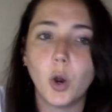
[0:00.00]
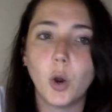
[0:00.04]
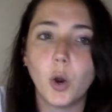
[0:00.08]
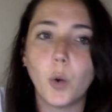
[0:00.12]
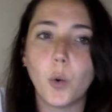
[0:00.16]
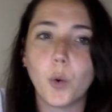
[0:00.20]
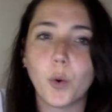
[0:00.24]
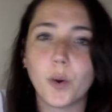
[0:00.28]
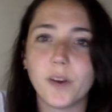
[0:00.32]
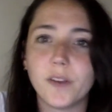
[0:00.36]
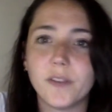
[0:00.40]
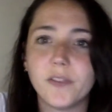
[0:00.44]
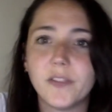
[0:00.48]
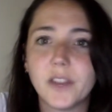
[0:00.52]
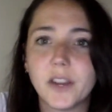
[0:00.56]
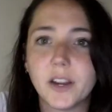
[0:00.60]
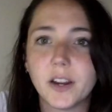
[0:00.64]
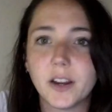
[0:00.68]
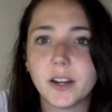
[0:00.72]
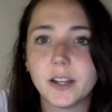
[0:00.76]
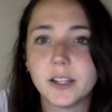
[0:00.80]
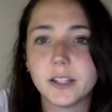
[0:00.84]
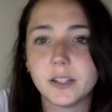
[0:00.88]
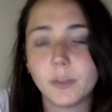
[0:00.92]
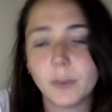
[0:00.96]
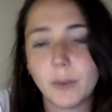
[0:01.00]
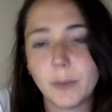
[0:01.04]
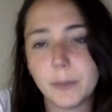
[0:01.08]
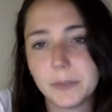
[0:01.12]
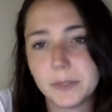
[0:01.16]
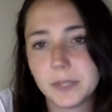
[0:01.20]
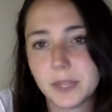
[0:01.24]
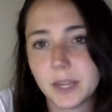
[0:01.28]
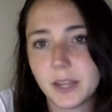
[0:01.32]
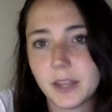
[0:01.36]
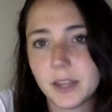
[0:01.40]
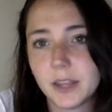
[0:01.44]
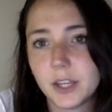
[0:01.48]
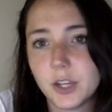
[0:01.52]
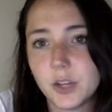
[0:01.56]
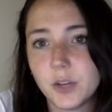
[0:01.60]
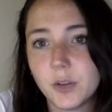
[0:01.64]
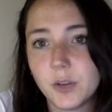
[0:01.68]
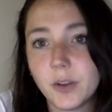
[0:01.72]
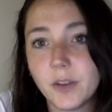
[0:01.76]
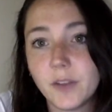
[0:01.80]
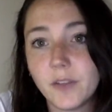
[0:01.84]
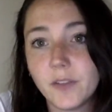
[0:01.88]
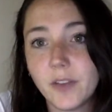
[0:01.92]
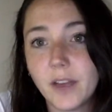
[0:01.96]
or if there is a website that you
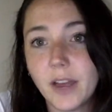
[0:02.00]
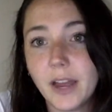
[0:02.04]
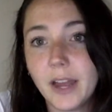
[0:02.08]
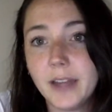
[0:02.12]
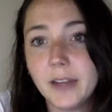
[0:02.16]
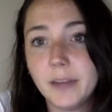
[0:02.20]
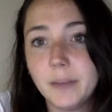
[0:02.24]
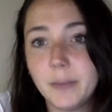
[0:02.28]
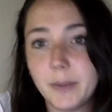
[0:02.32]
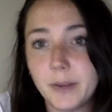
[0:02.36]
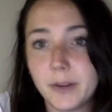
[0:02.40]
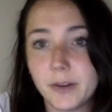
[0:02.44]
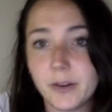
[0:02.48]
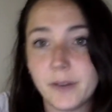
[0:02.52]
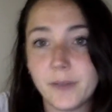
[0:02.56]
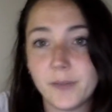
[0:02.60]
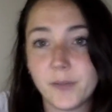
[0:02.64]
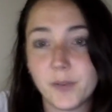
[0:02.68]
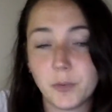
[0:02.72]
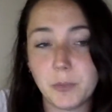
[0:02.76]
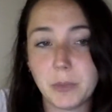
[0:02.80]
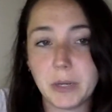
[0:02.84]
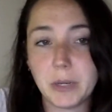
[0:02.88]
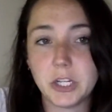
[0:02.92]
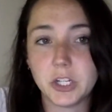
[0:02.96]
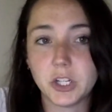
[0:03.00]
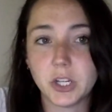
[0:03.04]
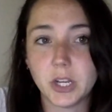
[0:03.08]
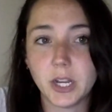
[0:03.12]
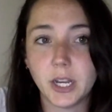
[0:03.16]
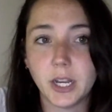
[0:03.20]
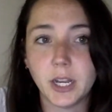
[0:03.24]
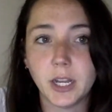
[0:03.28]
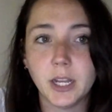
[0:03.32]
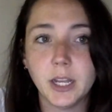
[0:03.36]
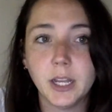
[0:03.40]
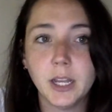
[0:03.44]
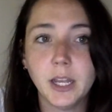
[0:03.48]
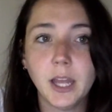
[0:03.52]
can find better information.